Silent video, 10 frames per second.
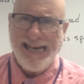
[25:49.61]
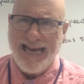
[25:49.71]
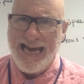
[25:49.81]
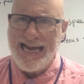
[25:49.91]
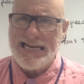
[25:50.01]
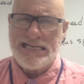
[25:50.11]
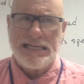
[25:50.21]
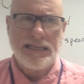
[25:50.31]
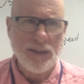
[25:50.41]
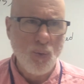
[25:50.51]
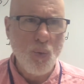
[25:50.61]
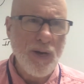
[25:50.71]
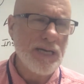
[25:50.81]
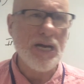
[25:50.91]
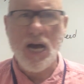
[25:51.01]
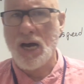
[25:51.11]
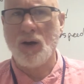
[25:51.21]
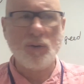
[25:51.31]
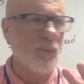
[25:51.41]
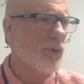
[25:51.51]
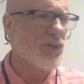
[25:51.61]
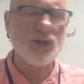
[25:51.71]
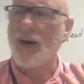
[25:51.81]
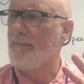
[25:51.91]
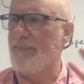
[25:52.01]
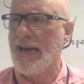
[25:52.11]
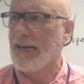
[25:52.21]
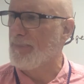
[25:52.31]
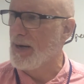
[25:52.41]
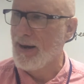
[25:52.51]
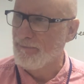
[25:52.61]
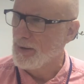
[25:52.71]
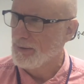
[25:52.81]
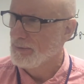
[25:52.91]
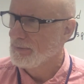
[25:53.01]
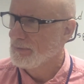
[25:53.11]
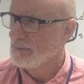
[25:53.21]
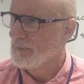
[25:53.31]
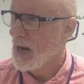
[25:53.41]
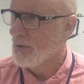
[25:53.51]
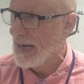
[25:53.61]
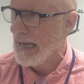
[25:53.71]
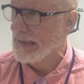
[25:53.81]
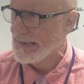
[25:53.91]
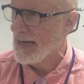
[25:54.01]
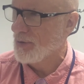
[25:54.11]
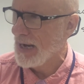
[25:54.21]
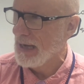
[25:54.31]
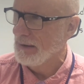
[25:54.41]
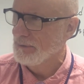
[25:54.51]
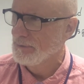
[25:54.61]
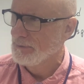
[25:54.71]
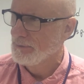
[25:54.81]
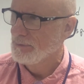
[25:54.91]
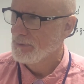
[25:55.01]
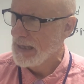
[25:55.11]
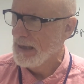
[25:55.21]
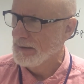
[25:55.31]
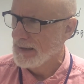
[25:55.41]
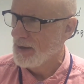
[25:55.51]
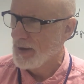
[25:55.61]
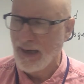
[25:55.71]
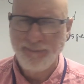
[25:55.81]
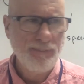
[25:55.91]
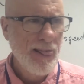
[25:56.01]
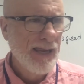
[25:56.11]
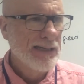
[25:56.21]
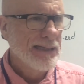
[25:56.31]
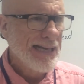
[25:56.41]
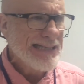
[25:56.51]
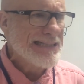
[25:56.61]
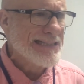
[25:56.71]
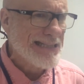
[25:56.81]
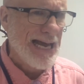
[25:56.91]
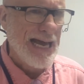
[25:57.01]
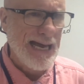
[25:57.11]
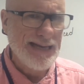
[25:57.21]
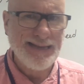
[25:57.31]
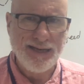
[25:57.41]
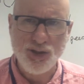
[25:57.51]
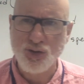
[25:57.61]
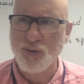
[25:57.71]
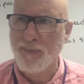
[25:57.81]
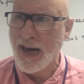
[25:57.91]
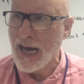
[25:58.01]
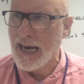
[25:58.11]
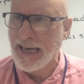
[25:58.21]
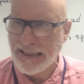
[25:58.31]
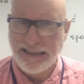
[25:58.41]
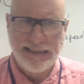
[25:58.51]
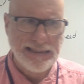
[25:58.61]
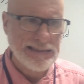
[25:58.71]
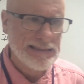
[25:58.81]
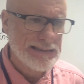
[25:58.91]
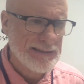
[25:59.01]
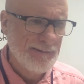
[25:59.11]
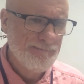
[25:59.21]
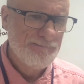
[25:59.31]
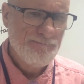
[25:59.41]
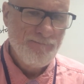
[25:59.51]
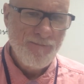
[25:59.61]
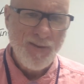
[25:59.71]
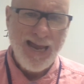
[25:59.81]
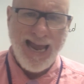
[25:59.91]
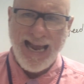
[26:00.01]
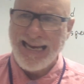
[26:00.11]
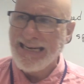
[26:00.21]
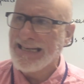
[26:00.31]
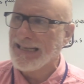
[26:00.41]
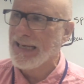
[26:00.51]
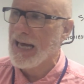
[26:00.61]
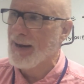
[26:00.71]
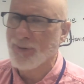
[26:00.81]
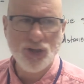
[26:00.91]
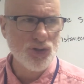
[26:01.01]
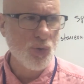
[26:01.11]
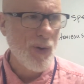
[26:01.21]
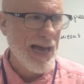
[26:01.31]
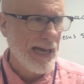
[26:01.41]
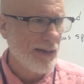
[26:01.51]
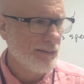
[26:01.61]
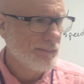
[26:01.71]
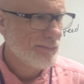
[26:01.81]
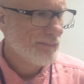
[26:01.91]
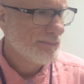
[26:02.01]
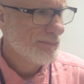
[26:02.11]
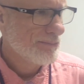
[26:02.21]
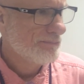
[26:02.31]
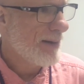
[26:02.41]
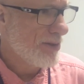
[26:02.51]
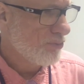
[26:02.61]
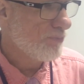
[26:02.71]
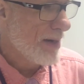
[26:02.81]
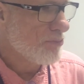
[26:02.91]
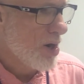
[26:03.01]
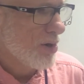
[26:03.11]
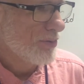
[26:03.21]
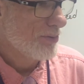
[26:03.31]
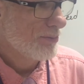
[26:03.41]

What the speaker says: and we know we're just going to make up a number. Okay? Is that okay? Yeah? Is that okay? Let's say that to Dubai is 80 kilometers away by road.